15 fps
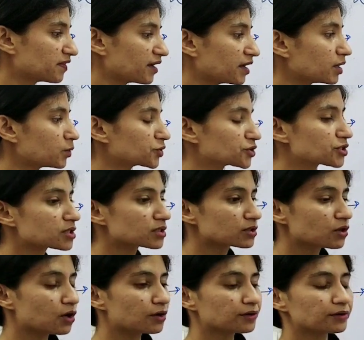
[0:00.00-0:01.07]
there, which is
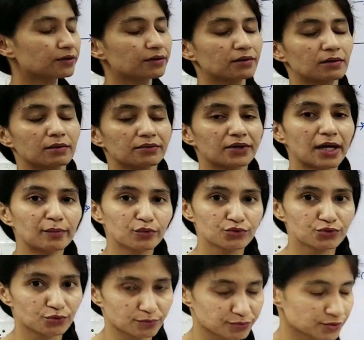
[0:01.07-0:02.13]
your
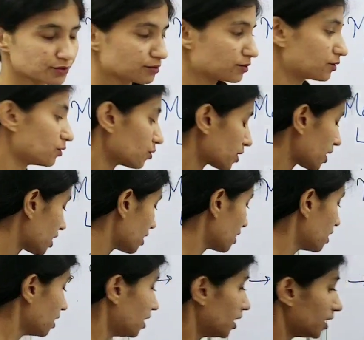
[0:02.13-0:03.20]
ribosomes. Okay,
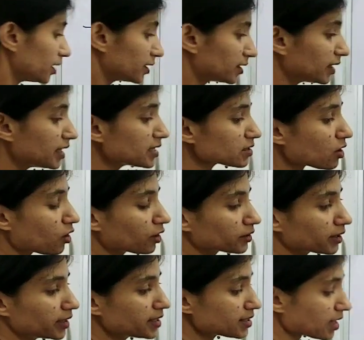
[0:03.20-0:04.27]
these
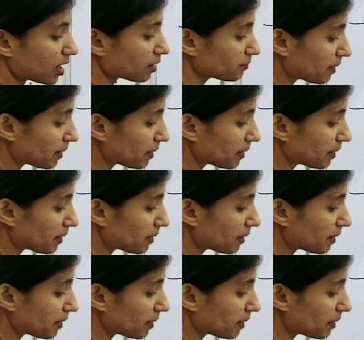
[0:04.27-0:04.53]
organelles are